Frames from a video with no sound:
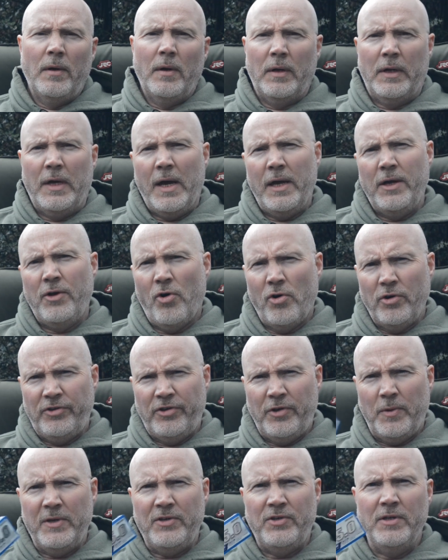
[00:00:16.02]
Okay guys,
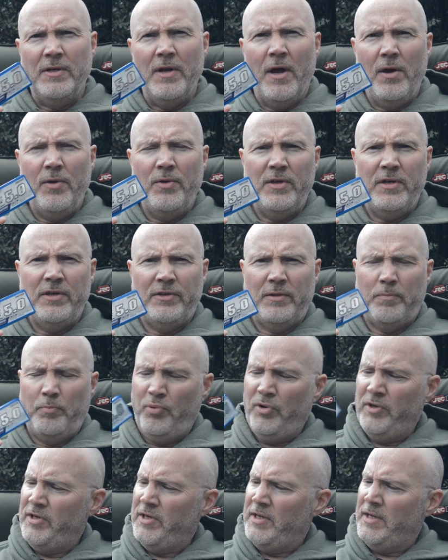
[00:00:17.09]
so as you know, these are
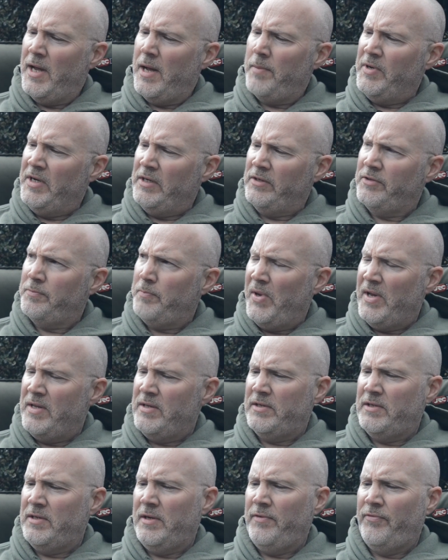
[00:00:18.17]
pretty damn
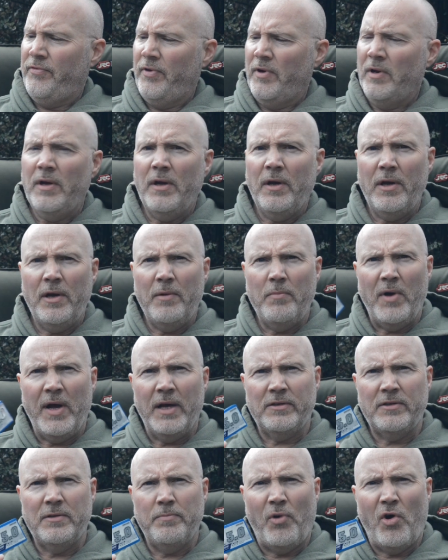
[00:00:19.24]
expensive. I
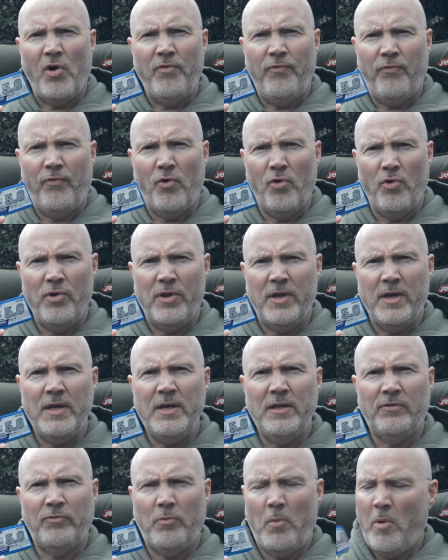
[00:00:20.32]
had to buy 4 of
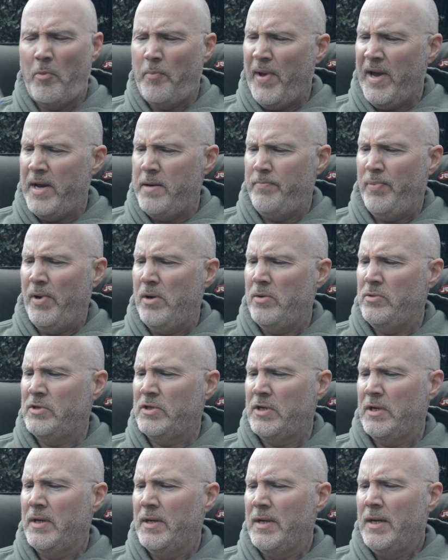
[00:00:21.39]
these for my bait
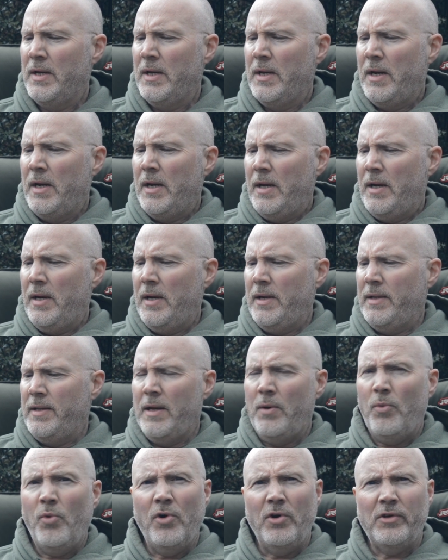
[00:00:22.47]
boat and they
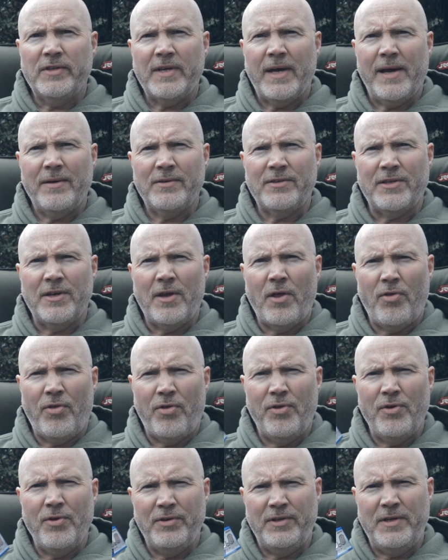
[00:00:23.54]
worked out at
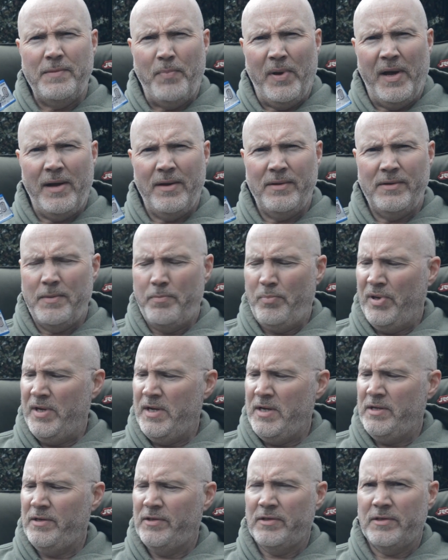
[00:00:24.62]
£30 a piece.